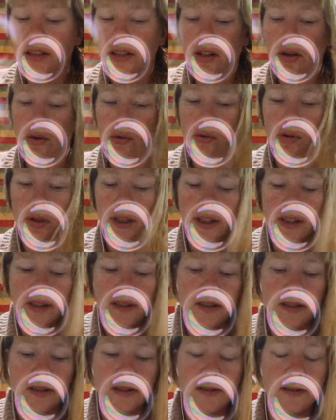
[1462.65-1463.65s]
to call
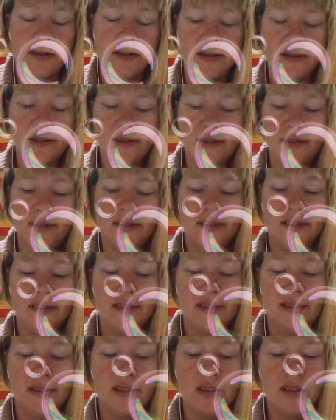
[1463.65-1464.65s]
it.
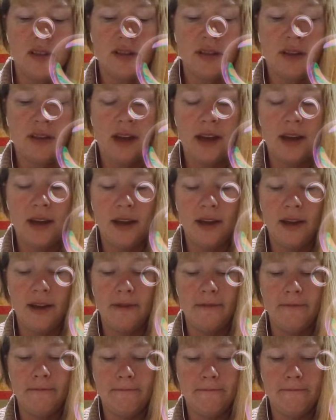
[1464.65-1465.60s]
Okay.